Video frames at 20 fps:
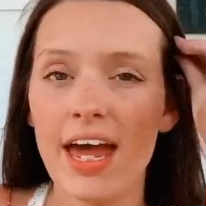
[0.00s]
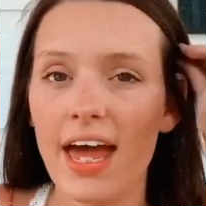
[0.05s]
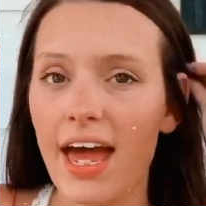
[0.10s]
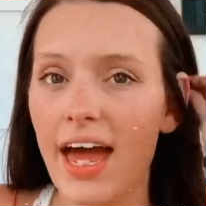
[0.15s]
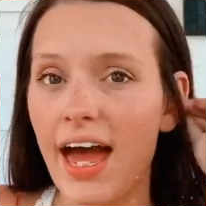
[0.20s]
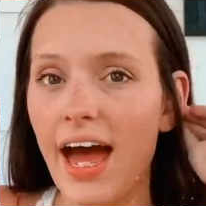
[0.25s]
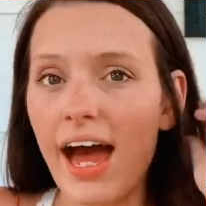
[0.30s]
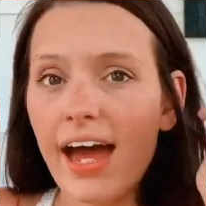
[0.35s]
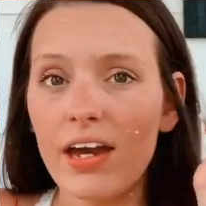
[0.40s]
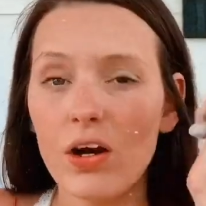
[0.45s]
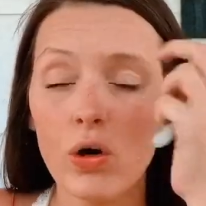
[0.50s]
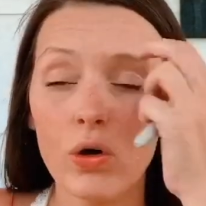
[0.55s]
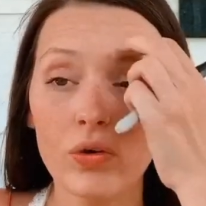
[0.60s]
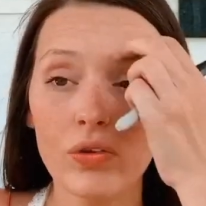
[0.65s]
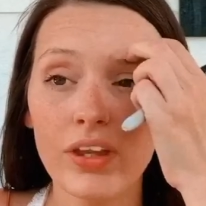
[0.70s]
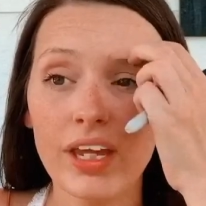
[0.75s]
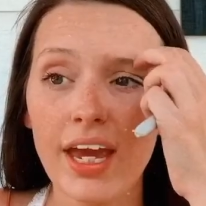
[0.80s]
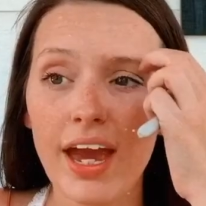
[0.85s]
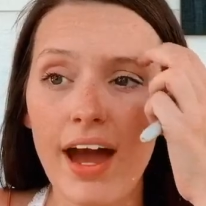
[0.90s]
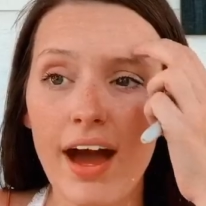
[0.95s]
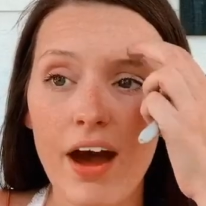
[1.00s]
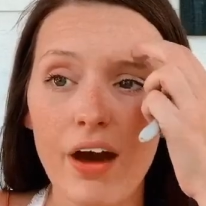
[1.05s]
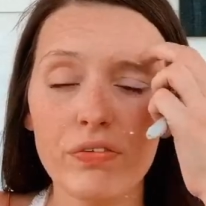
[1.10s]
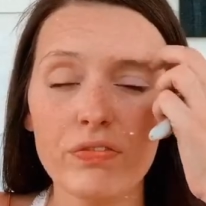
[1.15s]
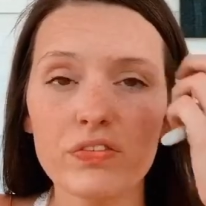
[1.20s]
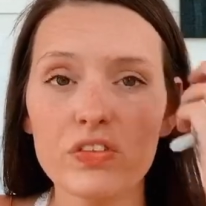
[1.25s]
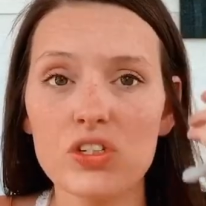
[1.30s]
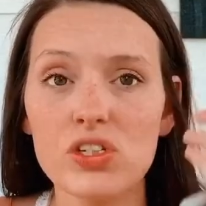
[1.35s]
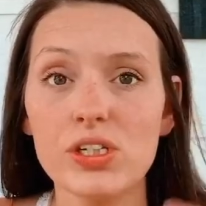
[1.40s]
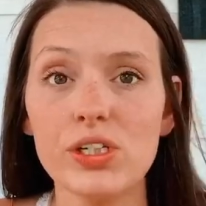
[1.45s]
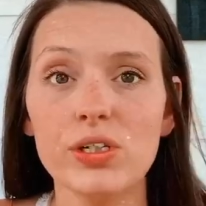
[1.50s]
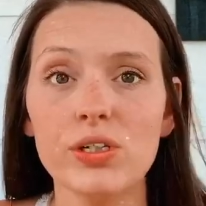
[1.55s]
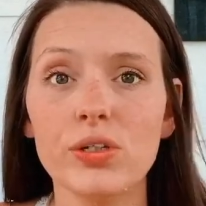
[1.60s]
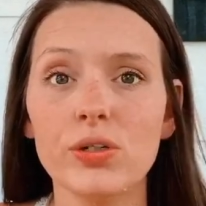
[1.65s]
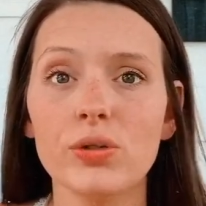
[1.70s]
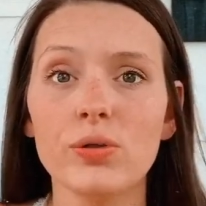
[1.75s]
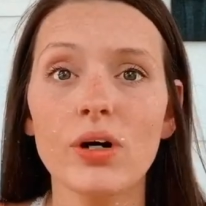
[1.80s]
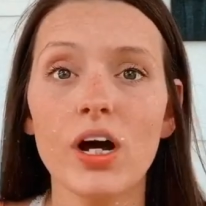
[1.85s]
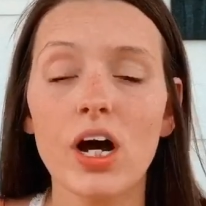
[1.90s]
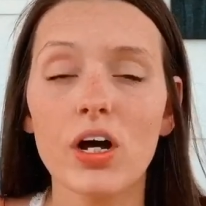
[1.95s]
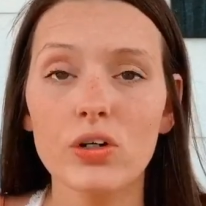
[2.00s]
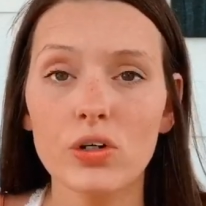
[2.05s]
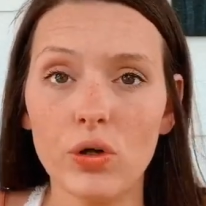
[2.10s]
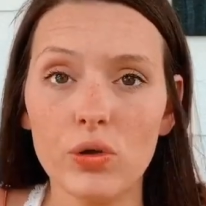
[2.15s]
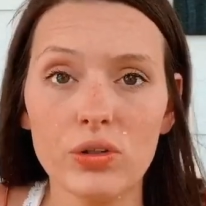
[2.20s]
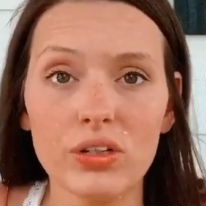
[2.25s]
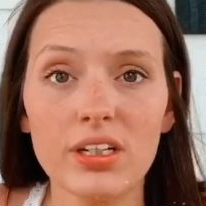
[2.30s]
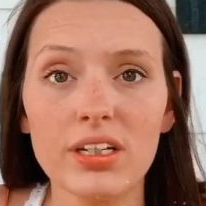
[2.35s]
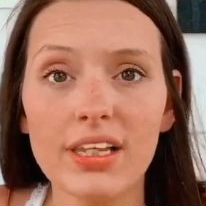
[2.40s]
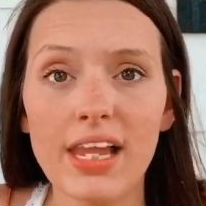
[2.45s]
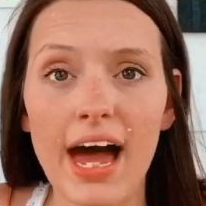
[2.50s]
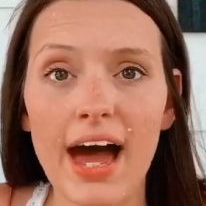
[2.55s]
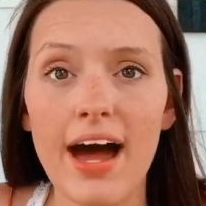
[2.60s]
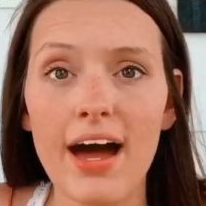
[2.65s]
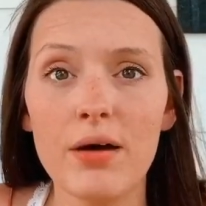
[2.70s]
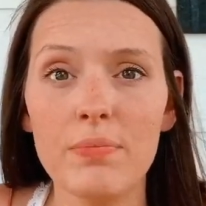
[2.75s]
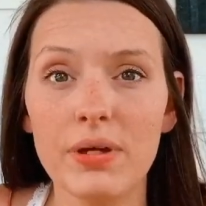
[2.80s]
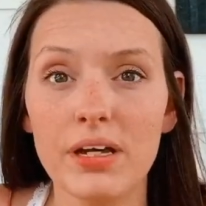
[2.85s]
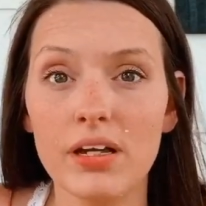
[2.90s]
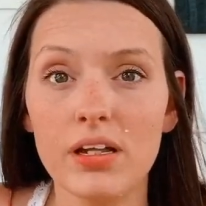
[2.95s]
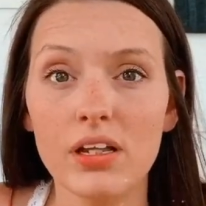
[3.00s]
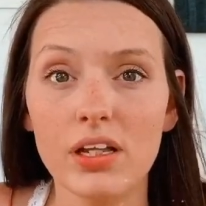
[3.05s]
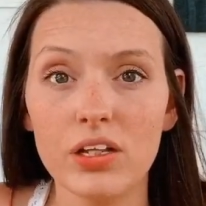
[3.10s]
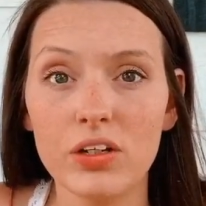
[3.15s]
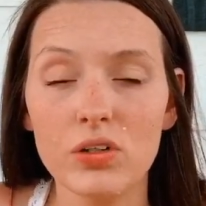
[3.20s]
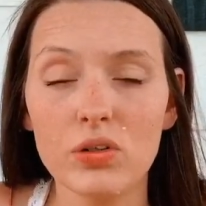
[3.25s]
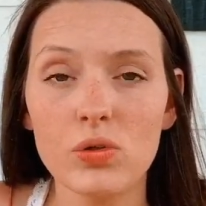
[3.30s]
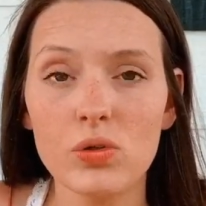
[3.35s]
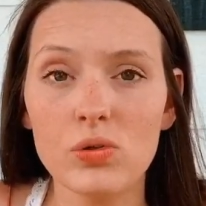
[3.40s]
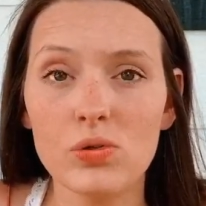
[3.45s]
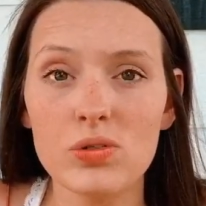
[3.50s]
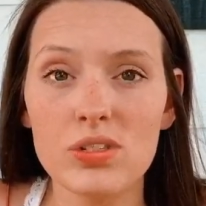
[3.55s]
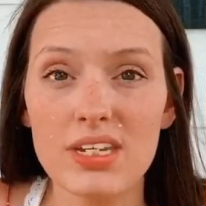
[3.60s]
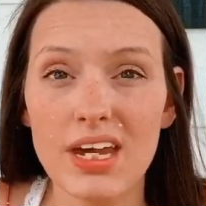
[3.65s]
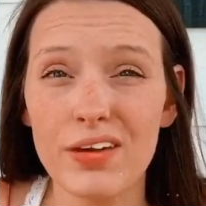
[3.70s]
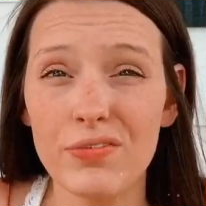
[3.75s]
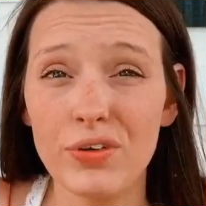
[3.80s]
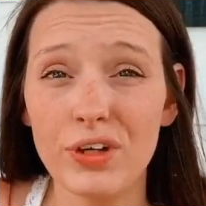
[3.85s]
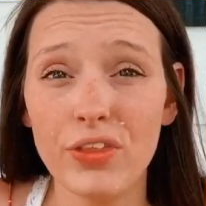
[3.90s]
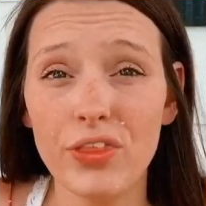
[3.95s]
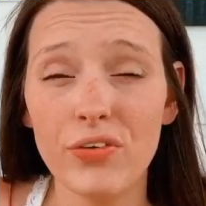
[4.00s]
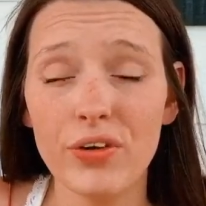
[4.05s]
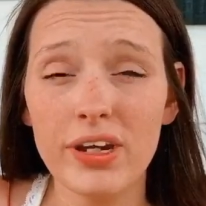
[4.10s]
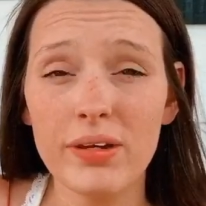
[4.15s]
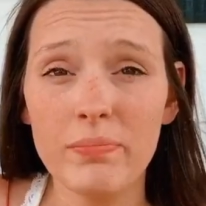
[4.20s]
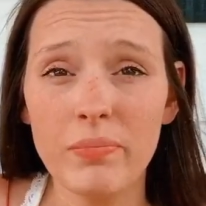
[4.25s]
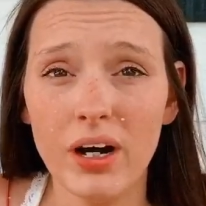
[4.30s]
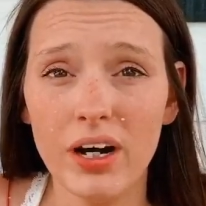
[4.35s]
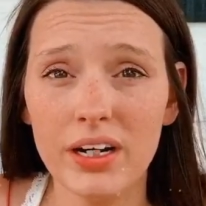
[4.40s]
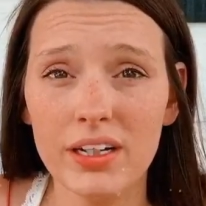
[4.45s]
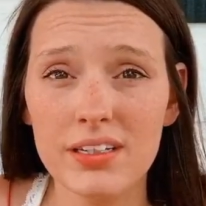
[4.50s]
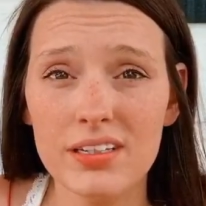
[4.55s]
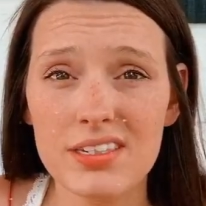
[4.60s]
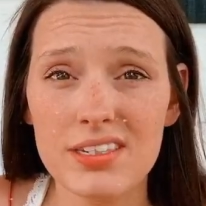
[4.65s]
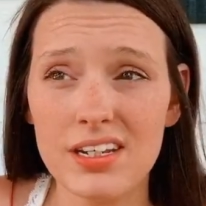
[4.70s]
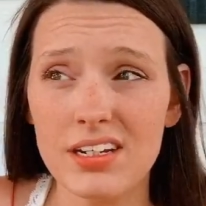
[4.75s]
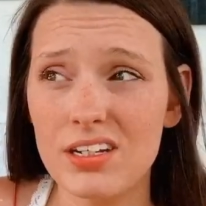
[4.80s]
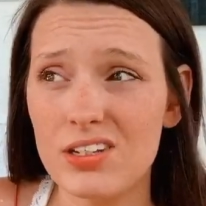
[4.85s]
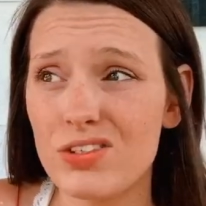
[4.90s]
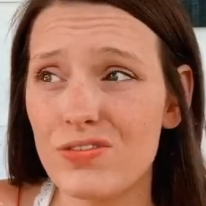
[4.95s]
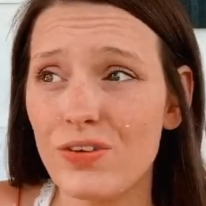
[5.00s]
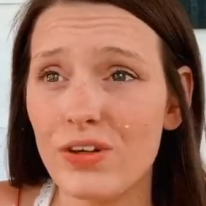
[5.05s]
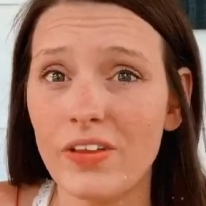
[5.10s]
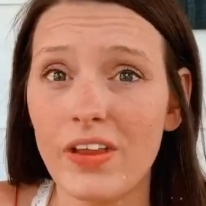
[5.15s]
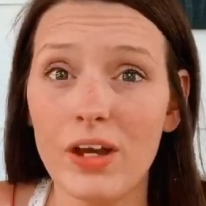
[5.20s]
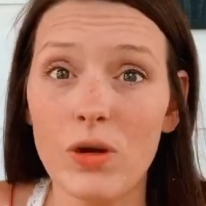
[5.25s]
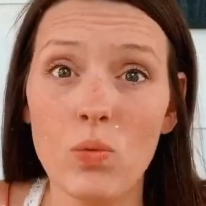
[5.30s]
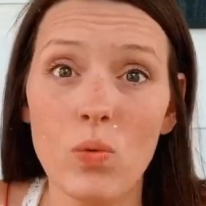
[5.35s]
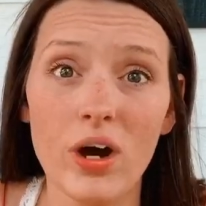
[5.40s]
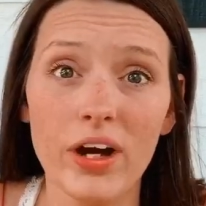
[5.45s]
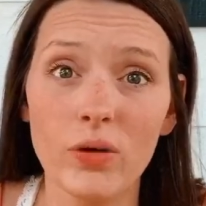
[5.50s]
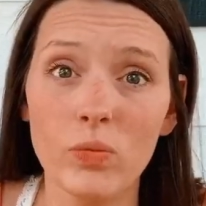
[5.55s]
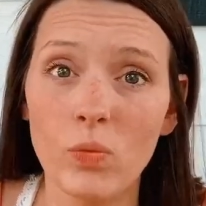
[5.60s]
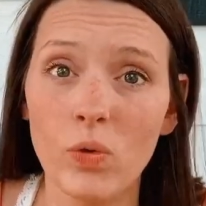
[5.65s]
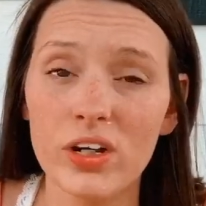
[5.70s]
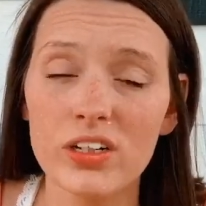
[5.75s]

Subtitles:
I only have to go to lab and clinicals every 3 months, and it's for like what, 1 to